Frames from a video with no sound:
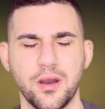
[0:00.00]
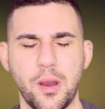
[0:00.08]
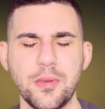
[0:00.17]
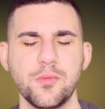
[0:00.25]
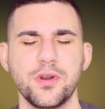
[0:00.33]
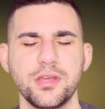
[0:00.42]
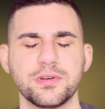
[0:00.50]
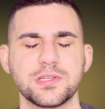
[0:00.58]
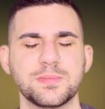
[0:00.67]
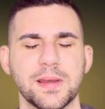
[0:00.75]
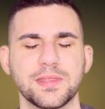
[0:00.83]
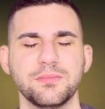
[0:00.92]
I mean, what do you
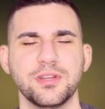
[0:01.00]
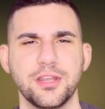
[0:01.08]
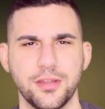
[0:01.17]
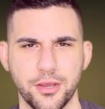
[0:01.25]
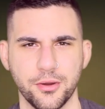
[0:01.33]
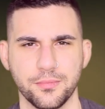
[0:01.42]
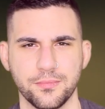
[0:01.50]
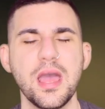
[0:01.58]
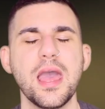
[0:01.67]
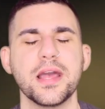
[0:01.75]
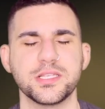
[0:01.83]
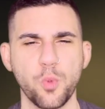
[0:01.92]
expect them to do?
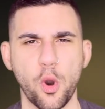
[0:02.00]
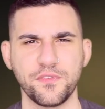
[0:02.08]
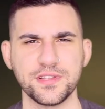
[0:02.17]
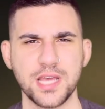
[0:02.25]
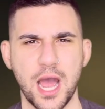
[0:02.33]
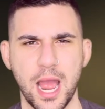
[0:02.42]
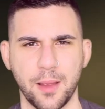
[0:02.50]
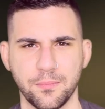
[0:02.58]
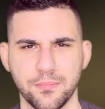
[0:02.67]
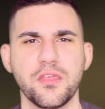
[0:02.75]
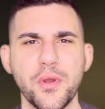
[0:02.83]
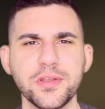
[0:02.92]
It's morphin' time!
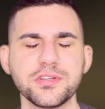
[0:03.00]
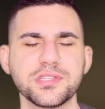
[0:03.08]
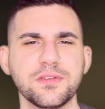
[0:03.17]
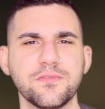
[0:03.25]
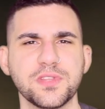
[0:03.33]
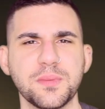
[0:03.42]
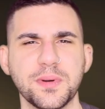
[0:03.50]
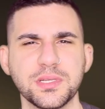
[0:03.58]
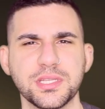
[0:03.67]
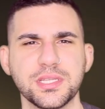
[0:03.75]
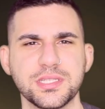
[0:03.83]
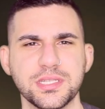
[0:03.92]
The Rangers then flip
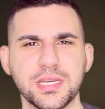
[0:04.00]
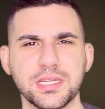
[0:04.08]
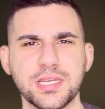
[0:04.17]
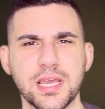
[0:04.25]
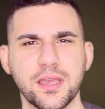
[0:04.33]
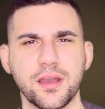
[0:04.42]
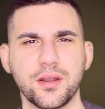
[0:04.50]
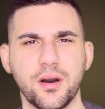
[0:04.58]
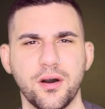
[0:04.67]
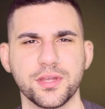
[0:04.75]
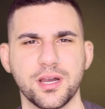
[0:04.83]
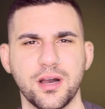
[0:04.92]
onto the scene, taking on
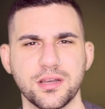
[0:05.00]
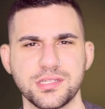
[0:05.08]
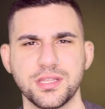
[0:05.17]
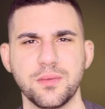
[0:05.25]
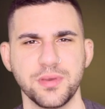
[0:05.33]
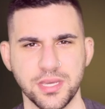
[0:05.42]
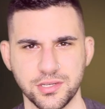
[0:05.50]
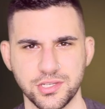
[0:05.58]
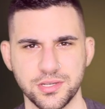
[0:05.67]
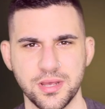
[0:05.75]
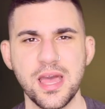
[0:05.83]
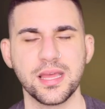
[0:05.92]
the cogs on the
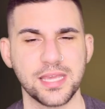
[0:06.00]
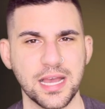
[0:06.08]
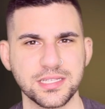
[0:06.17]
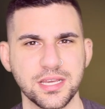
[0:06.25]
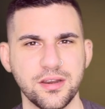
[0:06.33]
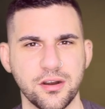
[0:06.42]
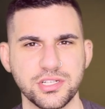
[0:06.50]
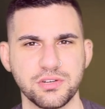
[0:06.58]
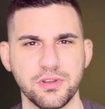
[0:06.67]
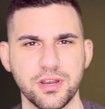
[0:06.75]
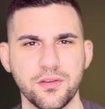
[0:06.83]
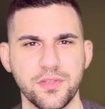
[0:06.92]
beach. Gasket and
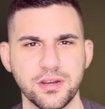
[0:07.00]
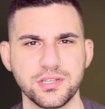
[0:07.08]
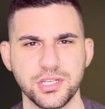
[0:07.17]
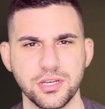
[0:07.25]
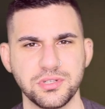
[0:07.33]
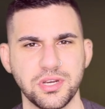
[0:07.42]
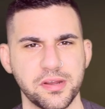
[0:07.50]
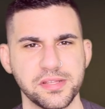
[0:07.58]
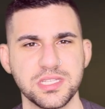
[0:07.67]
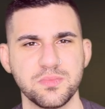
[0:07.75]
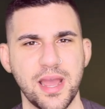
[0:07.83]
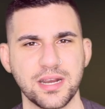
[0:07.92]
Archerina are there too, talking
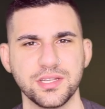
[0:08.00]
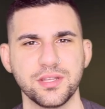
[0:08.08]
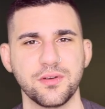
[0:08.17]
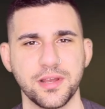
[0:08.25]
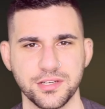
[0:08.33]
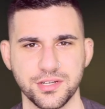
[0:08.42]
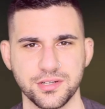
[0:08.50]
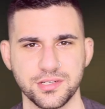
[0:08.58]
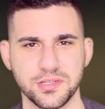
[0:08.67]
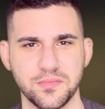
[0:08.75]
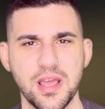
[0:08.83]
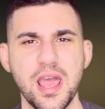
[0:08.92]
smack to the
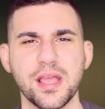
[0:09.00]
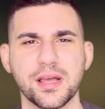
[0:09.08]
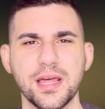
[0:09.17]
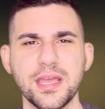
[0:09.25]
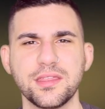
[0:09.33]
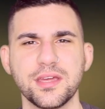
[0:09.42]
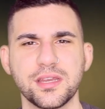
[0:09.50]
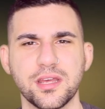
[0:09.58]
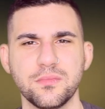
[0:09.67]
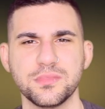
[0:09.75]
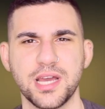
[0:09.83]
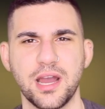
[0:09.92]
Rangers. Clank then
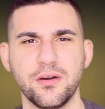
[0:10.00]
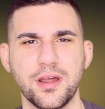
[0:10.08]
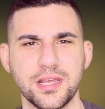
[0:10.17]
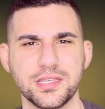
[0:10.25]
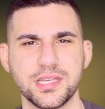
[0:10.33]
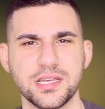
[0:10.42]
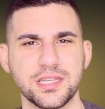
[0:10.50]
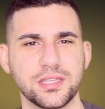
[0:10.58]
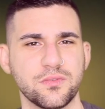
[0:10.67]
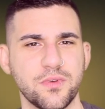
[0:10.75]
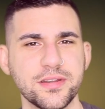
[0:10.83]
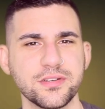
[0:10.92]
comes out, and he says that
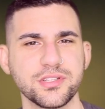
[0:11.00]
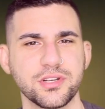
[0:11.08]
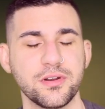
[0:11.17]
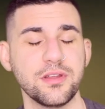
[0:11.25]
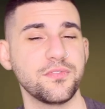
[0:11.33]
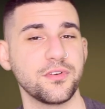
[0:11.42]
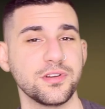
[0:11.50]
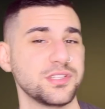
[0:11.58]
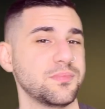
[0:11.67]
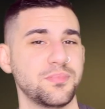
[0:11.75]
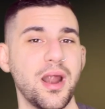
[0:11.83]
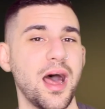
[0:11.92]
the Rangers are in for a
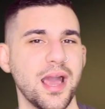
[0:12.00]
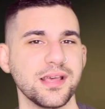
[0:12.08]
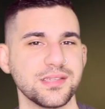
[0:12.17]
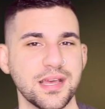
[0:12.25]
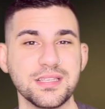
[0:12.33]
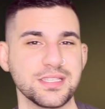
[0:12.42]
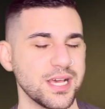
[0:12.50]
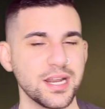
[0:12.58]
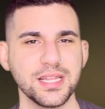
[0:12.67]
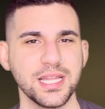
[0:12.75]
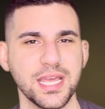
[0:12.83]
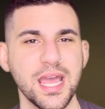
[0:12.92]
surprise, and
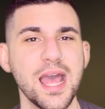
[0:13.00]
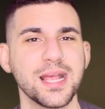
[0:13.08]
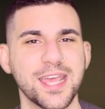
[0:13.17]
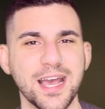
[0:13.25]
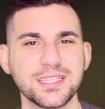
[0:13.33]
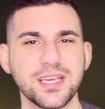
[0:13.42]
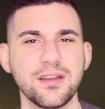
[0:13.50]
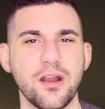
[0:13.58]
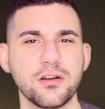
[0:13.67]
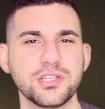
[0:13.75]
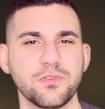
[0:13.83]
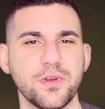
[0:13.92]
suddenly, Gasket and
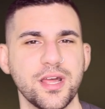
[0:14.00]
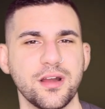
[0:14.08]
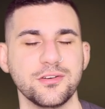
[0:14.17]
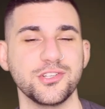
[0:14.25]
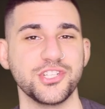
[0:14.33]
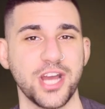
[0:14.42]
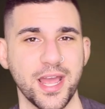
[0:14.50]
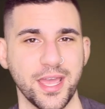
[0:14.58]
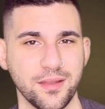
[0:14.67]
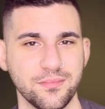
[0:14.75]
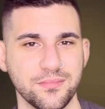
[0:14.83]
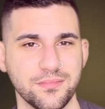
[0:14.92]
Archerina are
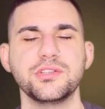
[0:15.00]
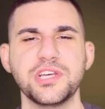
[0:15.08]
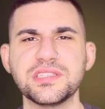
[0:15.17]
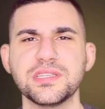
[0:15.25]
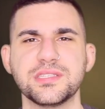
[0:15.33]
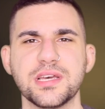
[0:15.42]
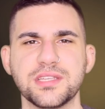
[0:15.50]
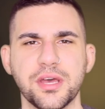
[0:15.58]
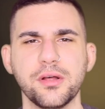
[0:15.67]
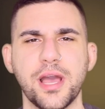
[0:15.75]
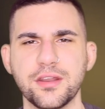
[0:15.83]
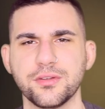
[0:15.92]
giant. Jason says
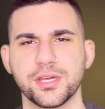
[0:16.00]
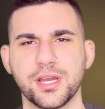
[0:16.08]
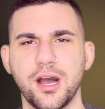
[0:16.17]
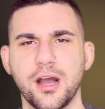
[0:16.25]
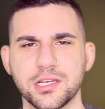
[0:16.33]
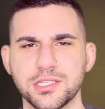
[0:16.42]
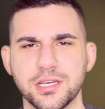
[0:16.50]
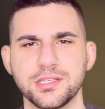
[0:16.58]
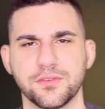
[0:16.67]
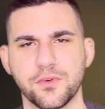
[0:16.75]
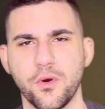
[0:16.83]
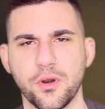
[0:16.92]
he'll handle the cogs, because
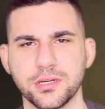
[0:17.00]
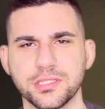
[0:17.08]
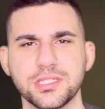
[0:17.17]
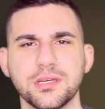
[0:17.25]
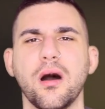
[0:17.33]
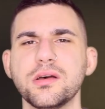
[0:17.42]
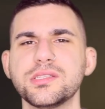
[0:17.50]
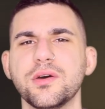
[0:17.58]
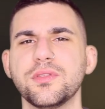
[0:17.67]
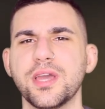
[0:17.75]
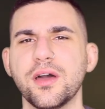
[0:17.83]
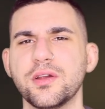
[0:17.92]
of course. Also,
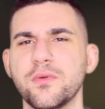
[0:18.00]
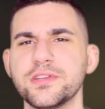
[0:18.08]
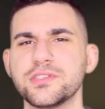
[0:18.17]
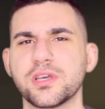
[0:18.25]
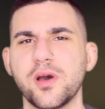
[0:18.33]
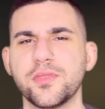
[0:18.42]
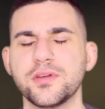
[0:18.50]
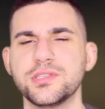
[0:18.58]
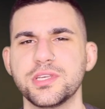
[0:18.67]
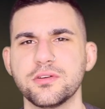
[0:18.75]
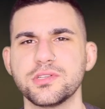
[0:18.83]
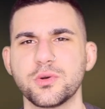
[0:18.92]
the other Rangers call it the
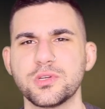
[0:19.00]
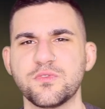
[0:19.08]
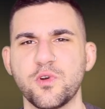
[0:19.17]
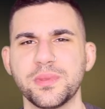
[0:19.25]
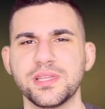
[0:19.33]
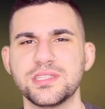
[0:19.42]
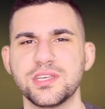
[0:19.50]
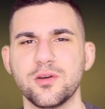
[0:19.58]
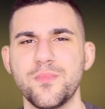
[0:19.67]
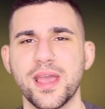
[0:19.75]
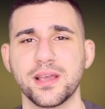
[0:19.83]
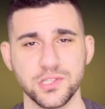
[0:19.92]
Zeozords, forming the Zeo
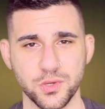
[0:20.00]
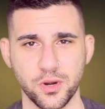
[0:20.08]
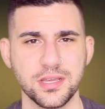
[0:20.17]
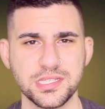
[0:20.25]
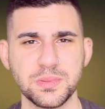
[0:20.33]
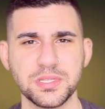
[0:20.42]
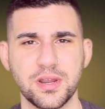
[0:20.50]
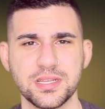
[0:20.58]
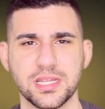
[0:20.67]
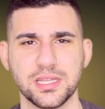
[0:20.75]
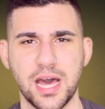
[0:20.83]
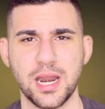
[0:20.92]
Megazord. This episode has
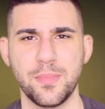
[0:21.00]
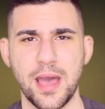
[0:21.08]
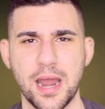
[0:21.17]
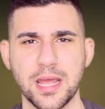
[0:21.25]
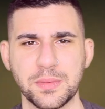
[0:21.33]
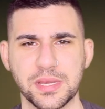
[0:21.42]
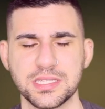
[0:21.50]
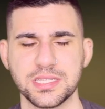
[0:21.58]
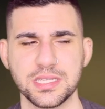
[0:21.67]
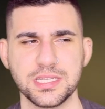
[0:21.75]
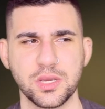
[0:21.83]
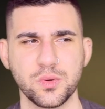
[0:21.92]
a lot of padding, because
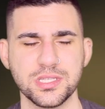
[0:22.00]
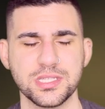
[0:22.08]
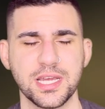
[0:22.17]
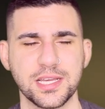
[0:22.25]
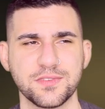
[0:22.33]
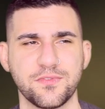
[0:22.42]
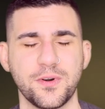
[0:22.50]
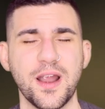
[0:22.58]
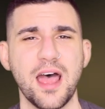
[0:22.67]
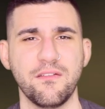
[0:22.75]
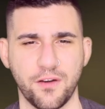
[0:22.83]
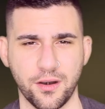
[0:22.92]
this sequence takes
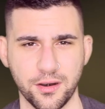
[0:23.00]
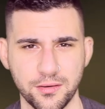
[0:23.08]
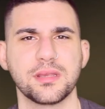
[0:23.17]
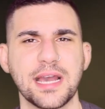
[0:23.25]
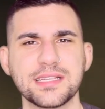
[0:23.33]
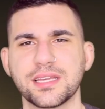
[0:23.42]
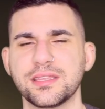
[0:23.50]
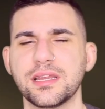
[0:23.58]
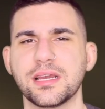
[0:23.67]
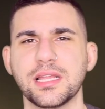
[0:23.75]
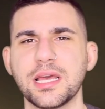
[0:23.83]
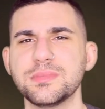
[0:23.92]
forever. Gasik
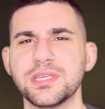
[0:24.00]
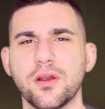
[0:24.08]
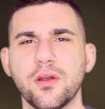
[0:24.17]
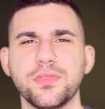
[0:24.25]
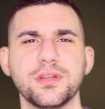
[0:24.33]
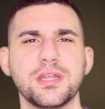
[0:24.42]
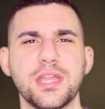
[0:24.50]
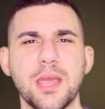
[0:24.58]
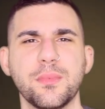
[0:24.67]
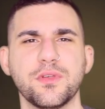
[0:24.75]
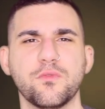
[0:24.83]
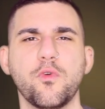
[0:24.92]
then claims the Earth in the
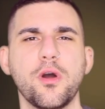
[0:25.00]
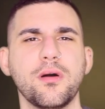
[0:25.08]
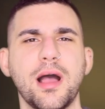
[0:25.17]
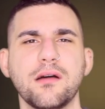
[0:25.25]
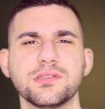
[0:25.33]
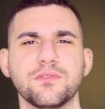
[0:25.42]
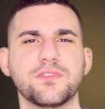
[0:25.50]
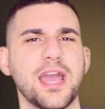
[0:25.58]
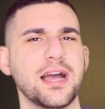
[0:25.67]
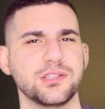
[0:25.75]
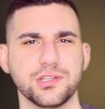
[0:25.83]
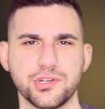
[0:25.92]
name of the Royal House of
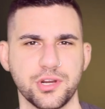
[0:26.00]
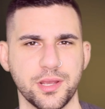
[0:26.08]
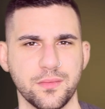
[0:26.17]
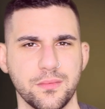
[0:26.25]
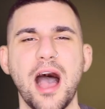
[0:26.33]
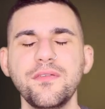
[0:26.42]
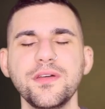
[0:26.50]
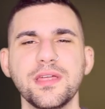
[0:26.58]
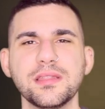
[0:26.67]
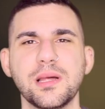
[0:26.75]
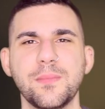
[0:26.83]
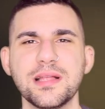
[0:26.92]
Gadgetry. Alpha
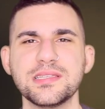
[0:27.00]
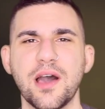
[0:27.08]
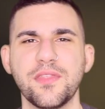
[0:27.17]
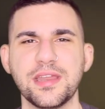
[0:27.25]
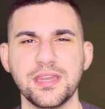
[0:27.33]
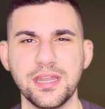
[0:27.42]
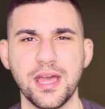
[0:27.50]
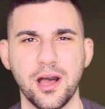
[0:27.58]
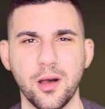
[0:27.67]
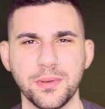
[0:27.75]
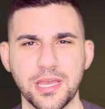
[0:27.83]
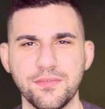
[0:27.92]
then laments how they need
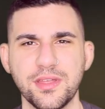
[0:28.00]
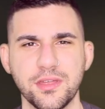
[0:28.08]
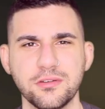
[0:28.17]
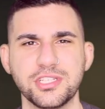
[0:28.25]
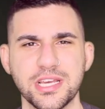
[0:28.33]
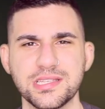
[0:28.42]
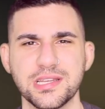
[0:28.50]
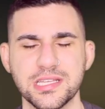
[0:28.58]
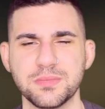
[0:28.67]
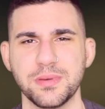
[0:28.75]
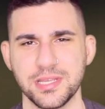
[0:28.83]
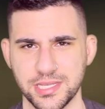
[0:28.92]
help, even though Jason
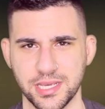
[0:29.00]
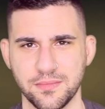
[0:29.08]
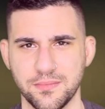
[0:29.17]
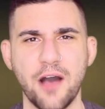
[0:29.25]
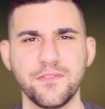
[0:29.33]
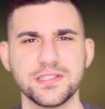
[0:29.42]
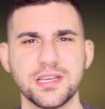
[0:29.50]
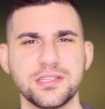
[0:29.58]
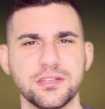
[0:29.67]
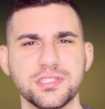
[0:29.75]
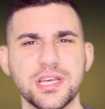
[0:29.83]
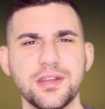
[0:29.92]
is busy. Alpha says
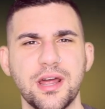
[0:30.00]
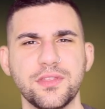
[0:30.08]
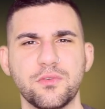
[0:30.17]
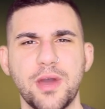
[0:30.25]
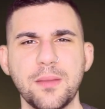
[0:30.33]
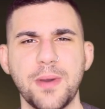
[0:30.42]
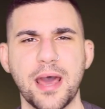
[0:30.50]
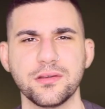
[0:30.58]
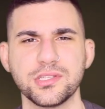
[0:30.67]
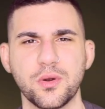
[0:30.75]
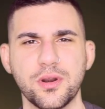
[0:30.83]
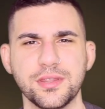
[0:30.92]
he'll send down the Red
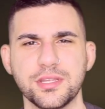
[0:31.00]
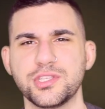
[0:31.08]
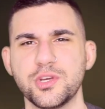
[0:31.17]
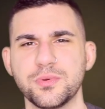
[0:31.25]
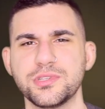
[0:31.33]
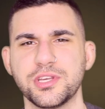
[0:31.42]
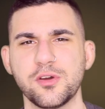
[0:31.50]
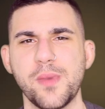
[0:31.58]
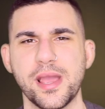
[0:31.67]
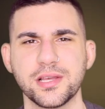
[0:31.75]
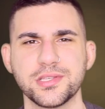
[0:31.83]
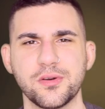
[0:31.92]
Battlezord and the Super Zeo
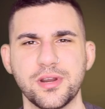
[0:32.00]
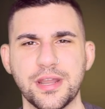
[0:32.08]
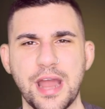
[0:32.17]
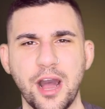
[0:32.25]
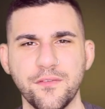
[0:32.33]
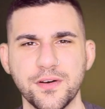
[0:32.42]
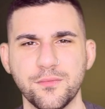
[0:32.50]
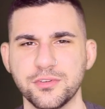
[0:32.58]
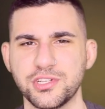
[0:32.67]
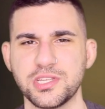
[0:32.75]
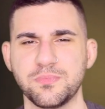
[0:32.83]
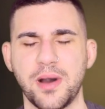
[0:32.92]
Megazord, and Alpha will
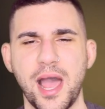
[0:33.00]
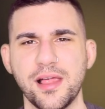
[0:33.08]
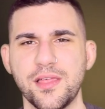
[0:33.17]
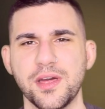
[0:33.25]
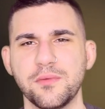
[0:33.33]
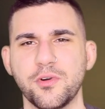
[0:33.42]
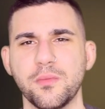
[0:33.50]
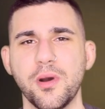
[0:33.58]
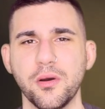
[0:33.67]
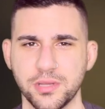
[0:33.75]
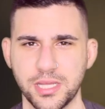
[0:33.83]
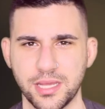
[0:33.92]
just pilot them
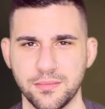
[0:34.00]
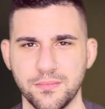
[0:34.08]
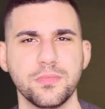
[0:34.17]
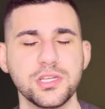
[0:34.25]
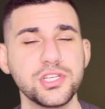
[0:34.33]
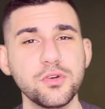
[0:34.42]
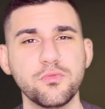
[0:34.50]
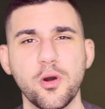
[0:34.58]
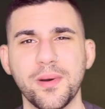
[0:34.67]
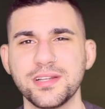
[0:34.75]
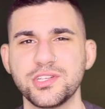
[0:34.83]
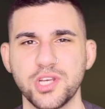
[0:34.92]
remotely. The two
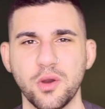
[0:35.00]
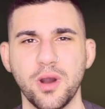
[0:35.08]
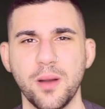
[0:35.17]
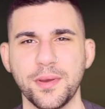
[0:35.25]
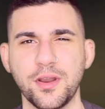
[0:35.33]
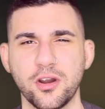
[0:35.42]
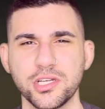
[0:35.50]
robots show up, and